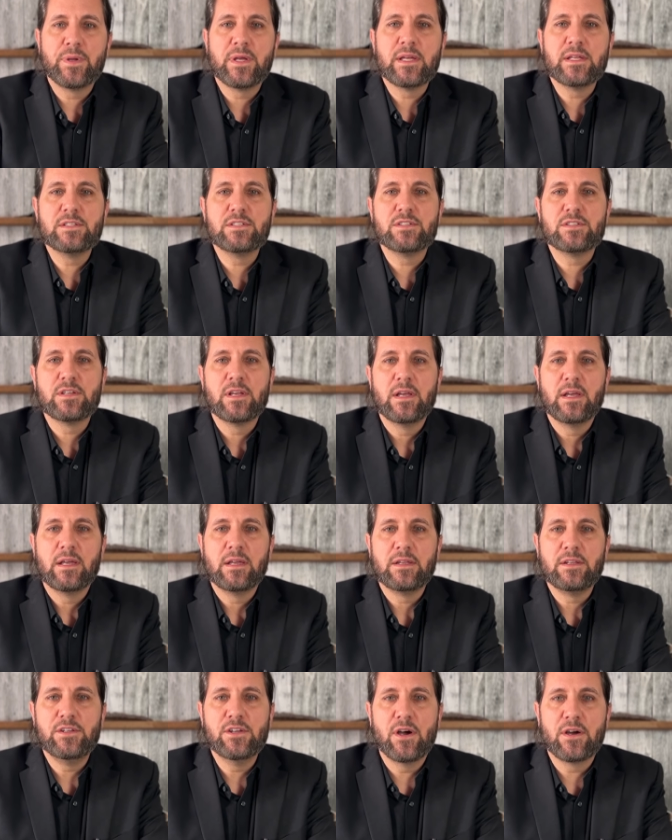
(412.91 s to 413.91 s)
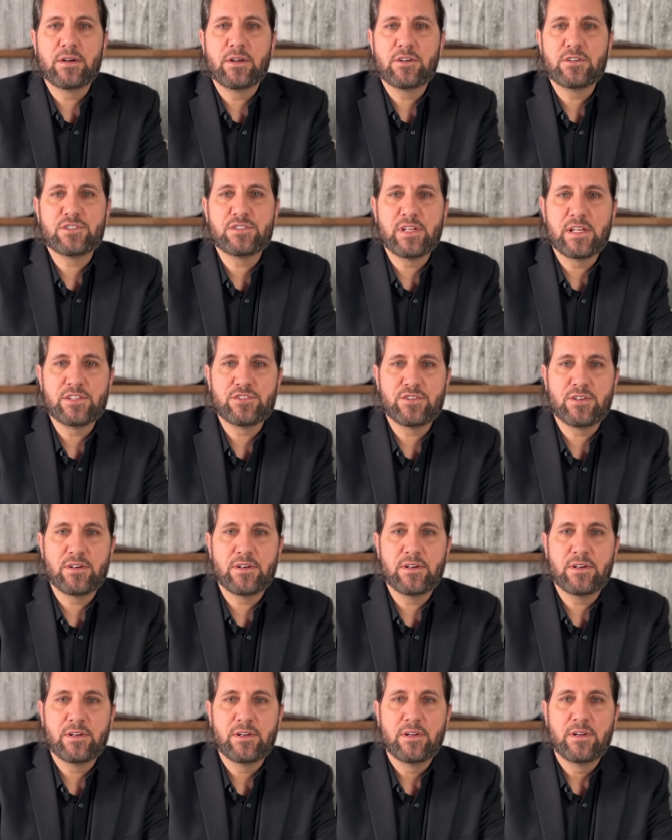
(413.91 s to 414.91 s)
his younger
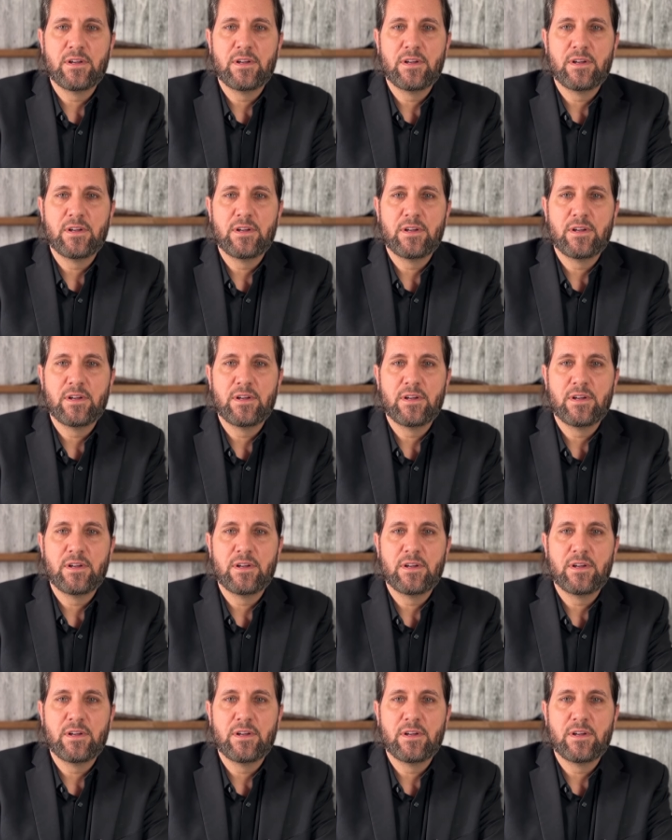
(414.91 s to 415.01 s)
sister